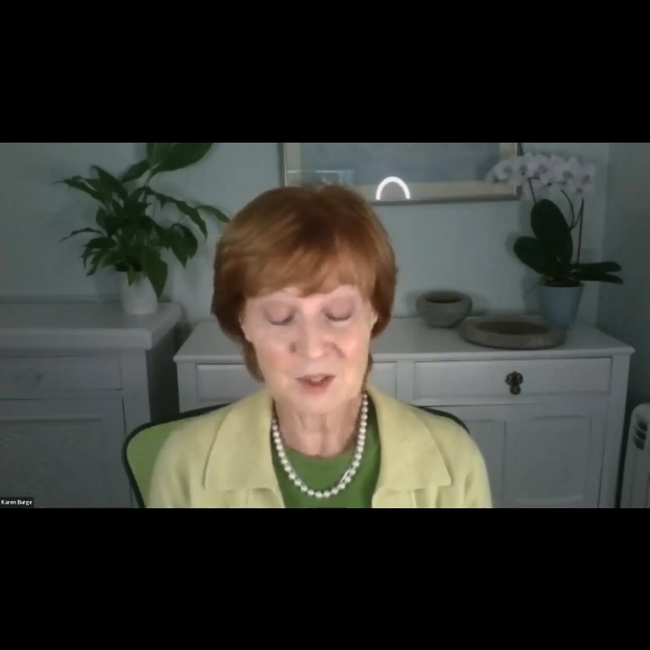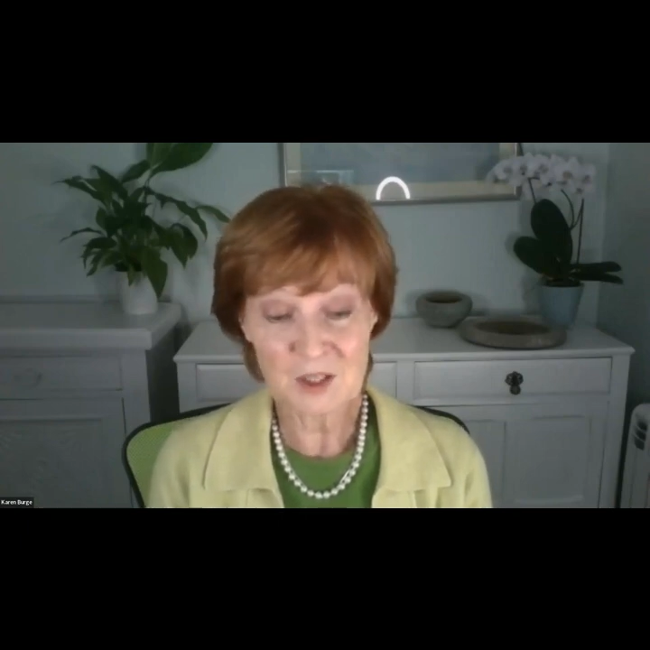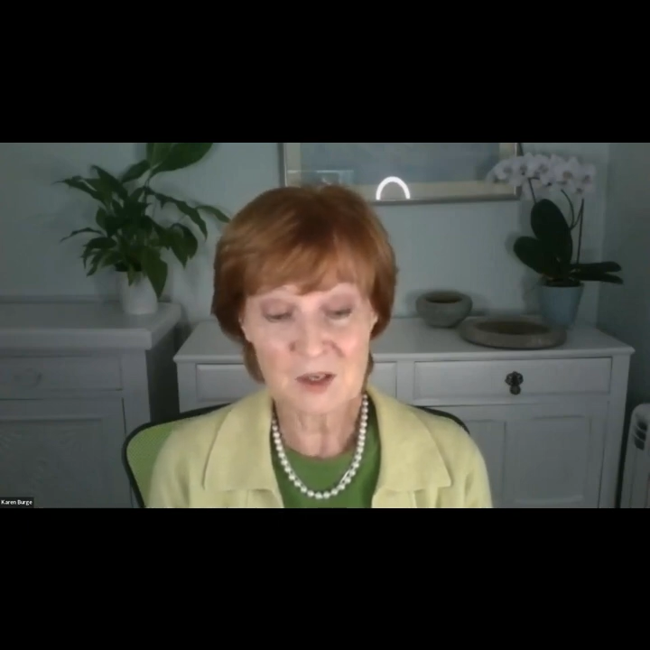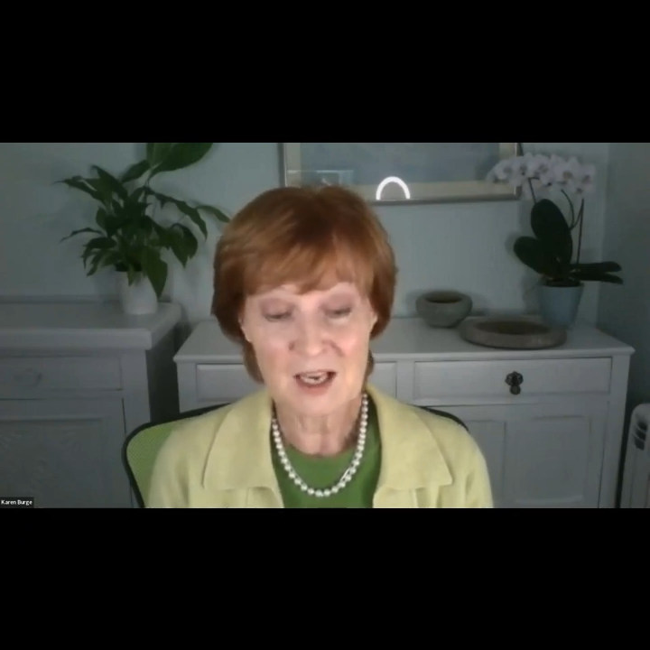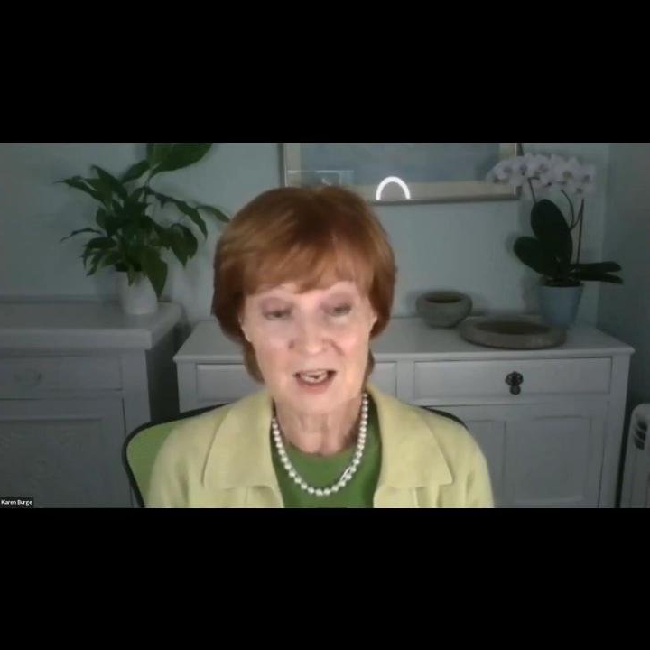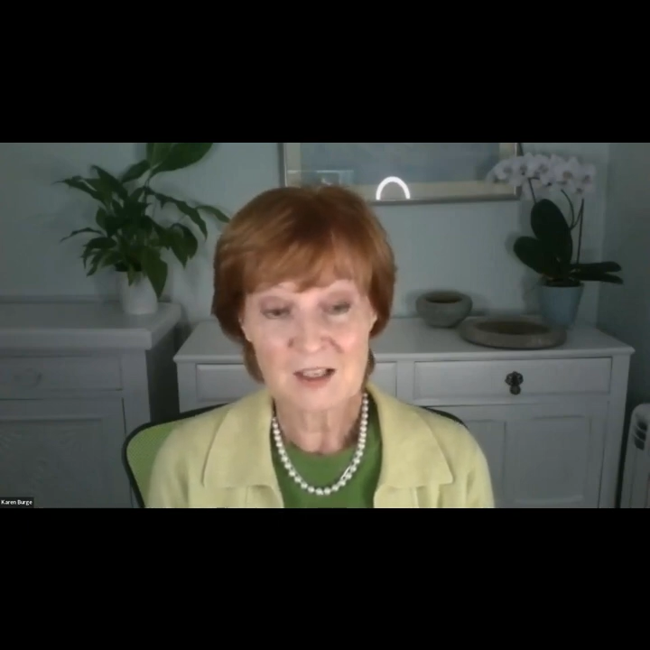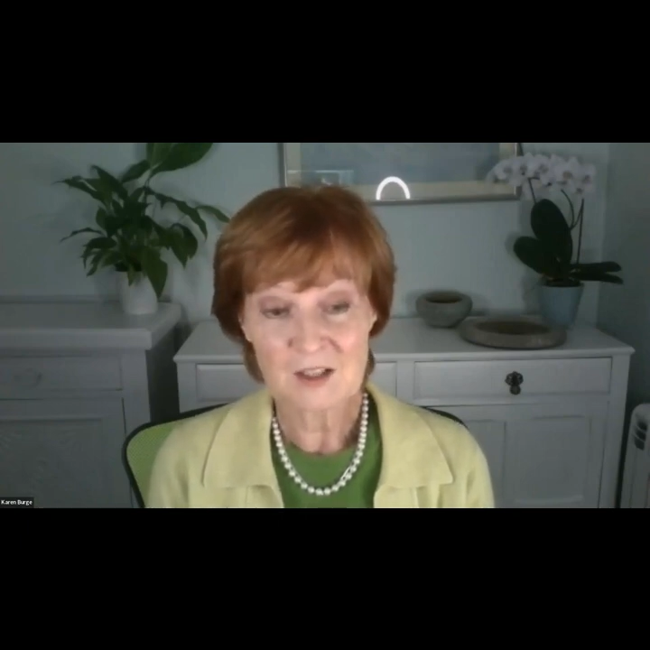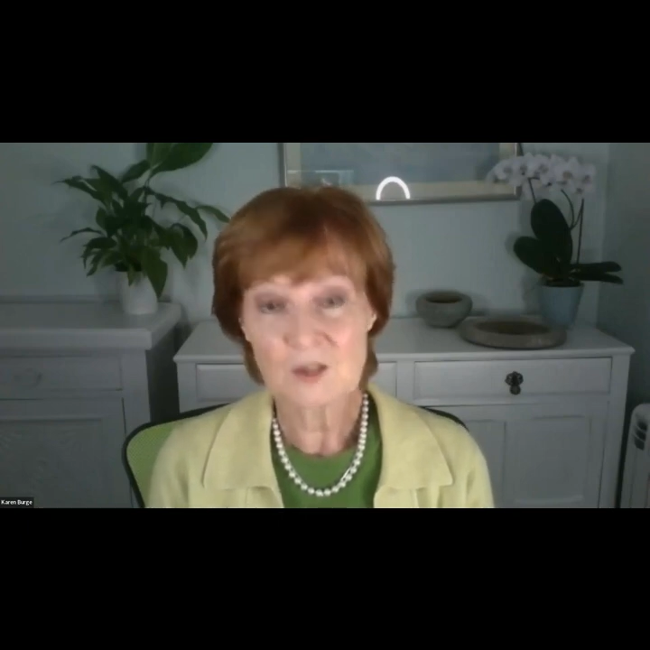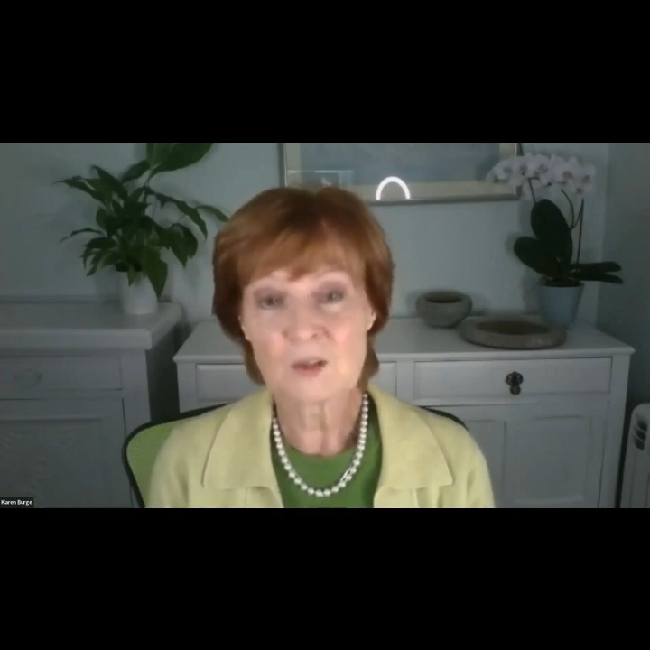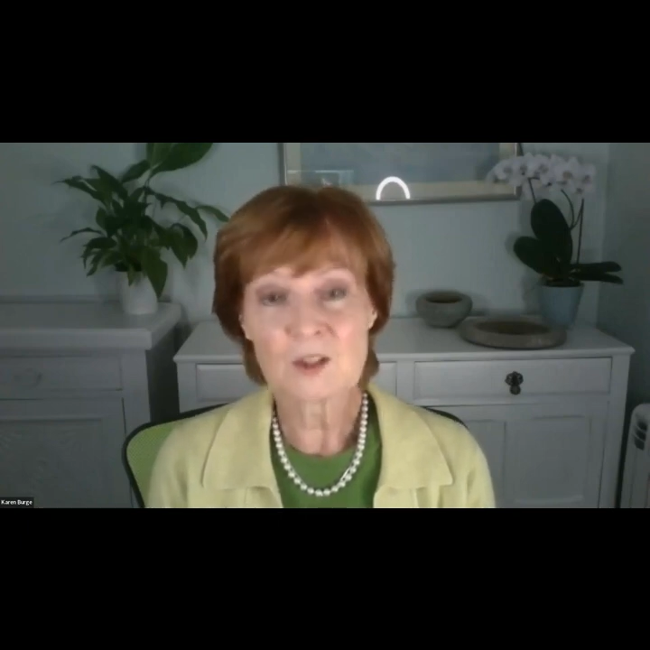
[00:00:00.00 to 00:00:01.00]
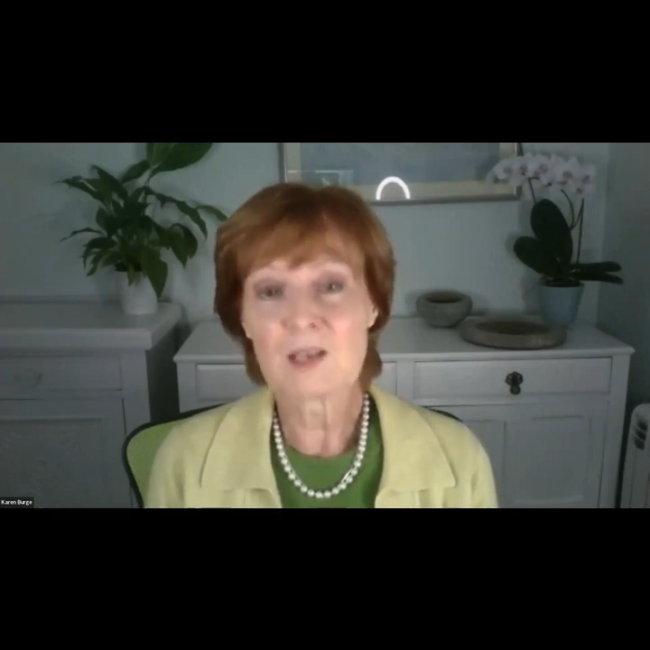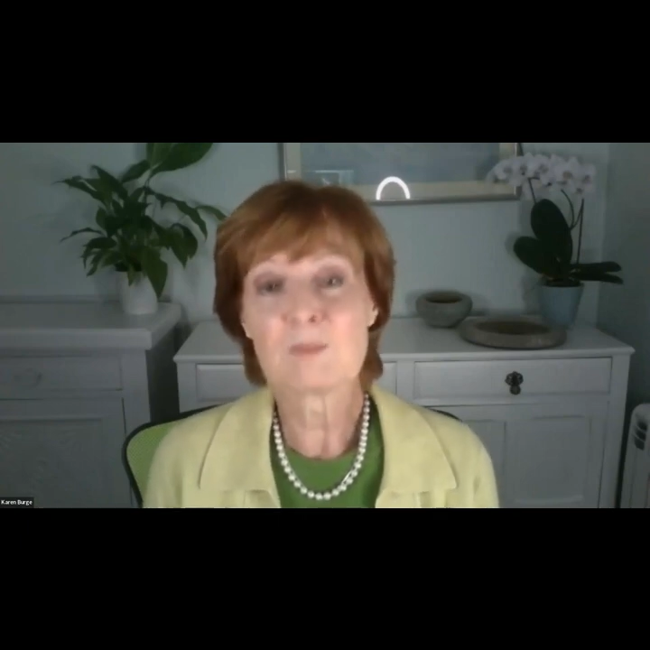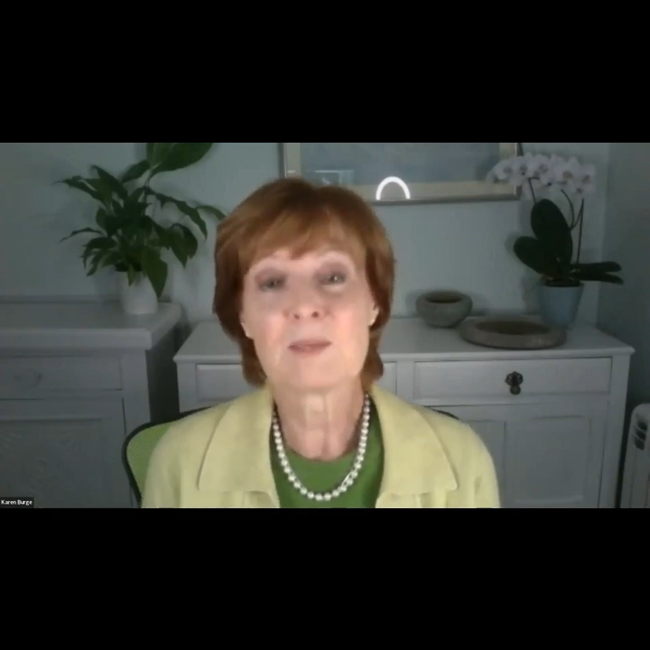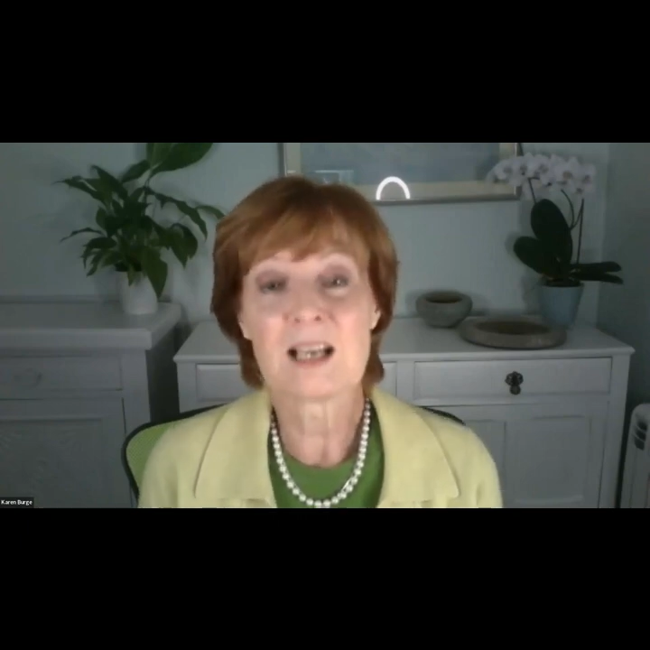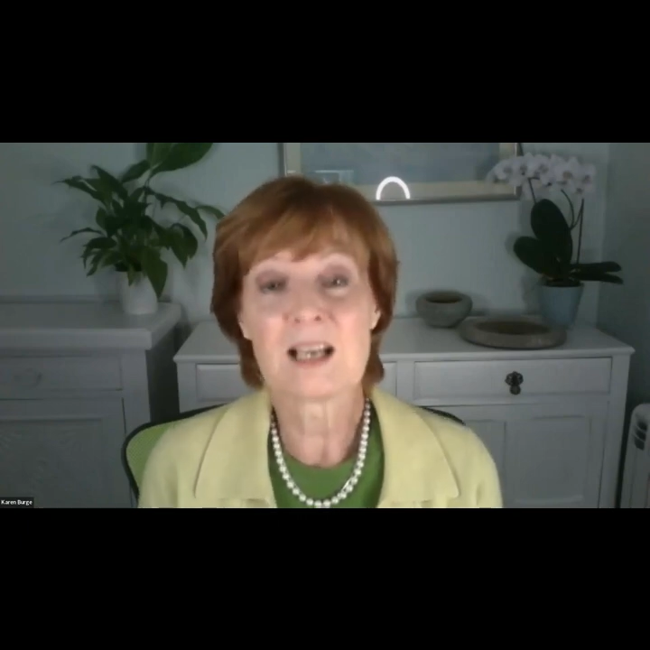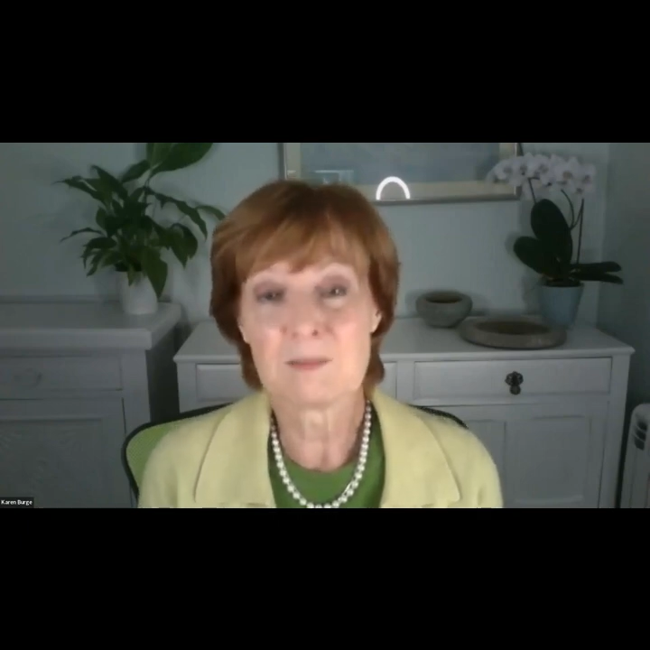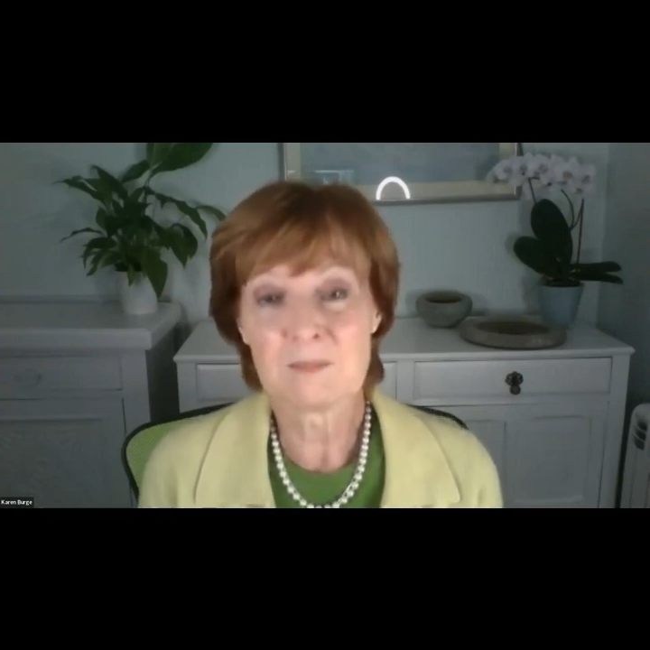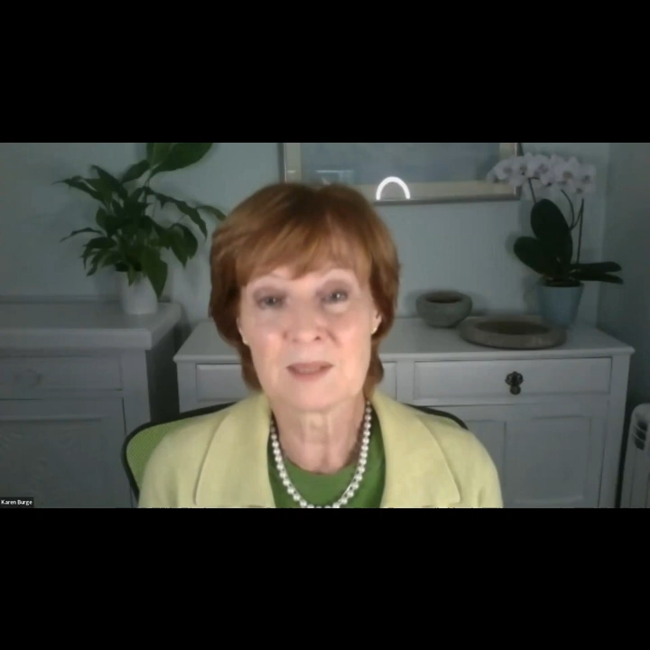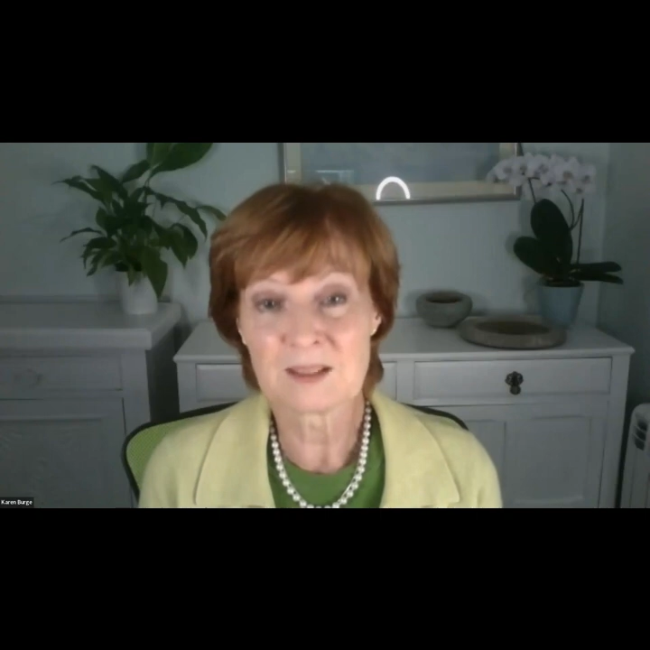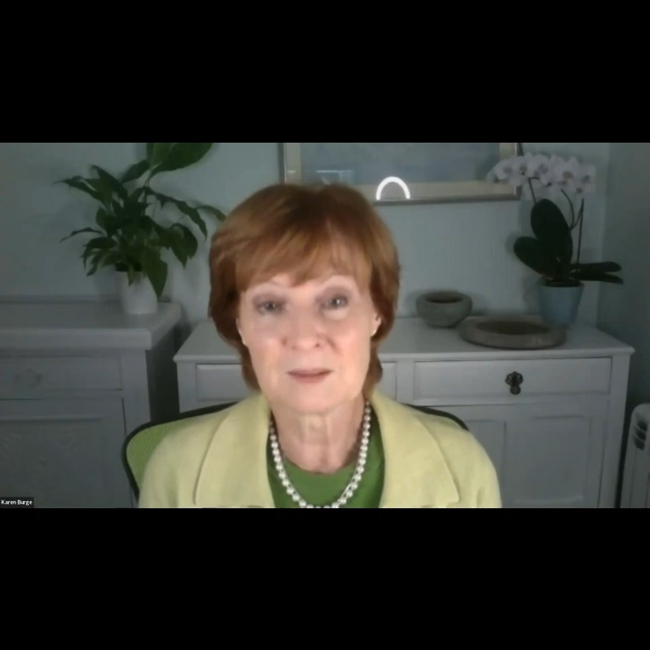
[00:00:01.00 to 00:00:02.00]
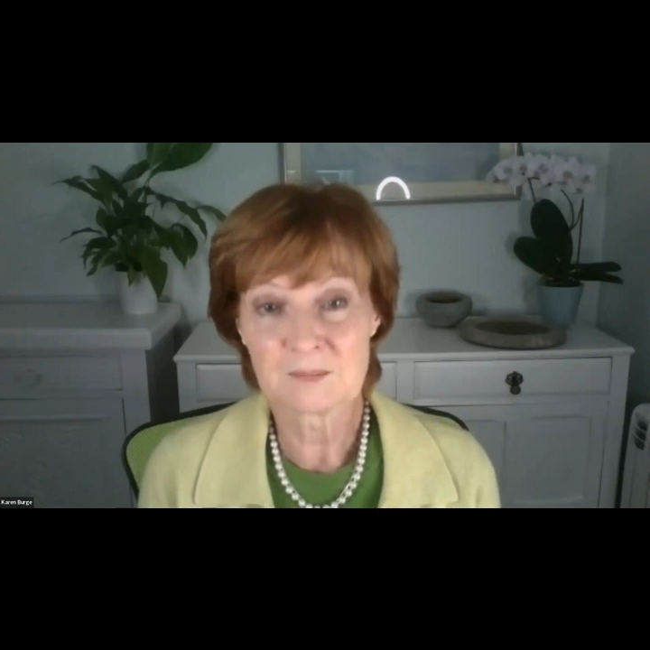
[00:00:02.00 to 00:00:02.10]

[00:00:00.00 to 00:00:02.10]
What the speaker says: you can go out and buy a handbag.